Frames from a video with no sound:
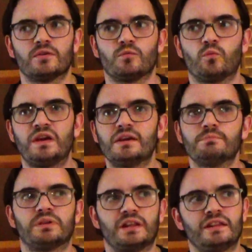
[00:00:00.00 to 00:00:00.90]
We
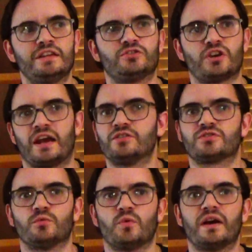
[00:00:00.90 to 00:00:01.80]
completely changed
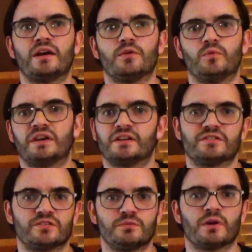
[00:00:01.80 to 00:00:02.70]
the way we
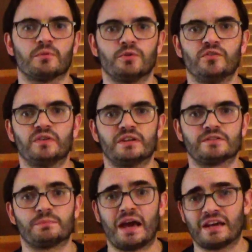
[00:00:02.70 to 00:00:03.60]
consume our movies.
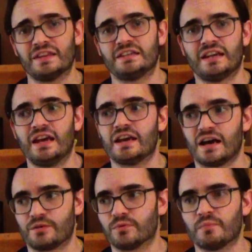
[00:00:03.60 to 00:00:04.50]
Back in the day,
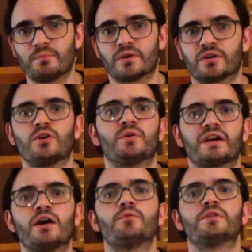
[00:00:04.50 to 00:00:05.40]
I remember going
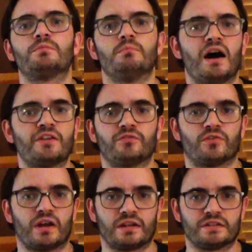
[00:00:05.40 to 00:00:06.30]
out with my
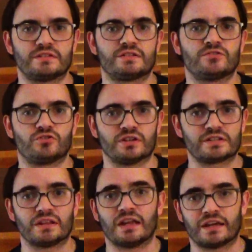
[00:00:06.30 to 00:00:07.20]
friends, just
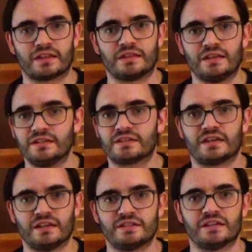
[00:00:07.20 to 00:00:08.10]
like these
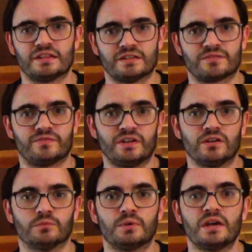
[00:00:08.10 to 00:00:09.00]
kids in this
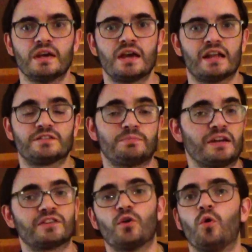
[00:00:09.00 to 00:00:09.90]
film, and
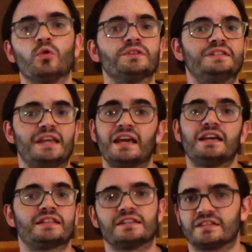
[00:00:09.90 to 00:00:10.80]
spending the whole day
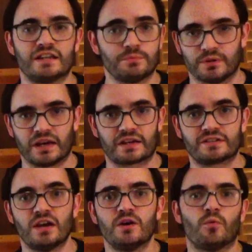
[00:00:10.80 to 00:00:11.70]
at the Cineplex,
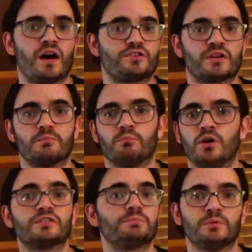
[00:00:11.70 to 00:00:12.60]
watching
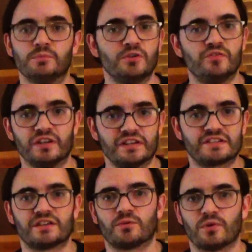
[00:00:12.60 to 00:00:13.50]
multiple movies
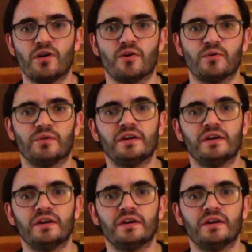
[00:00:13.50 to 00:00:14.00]
in a row.